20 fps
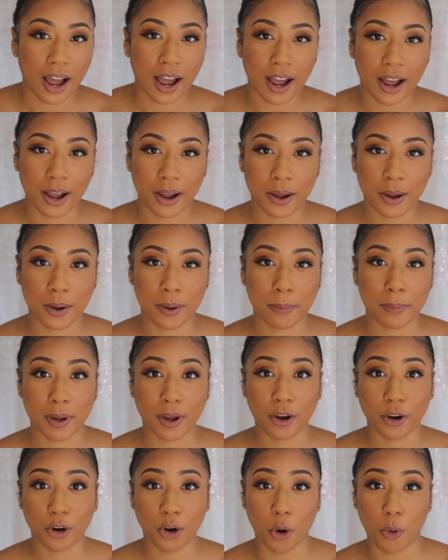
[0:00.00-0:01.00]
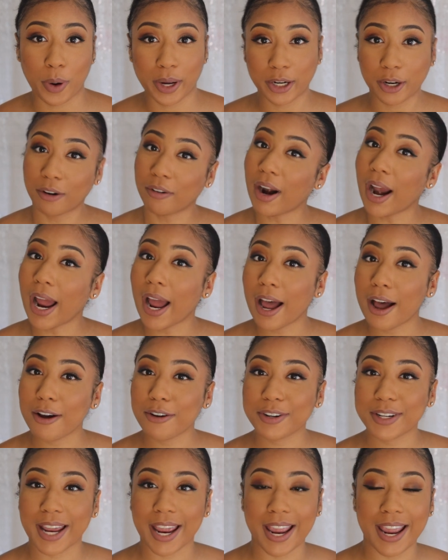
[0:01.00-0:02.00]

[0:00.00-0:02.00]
um going around,